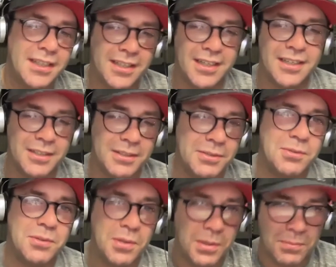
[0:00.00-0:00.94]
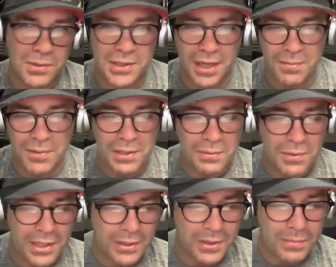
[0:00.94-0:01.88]
like your normal time that you
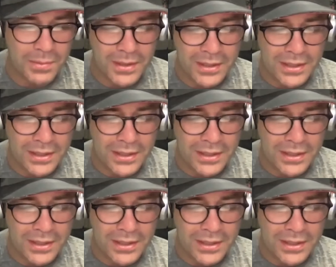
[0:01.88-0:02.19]
wake up.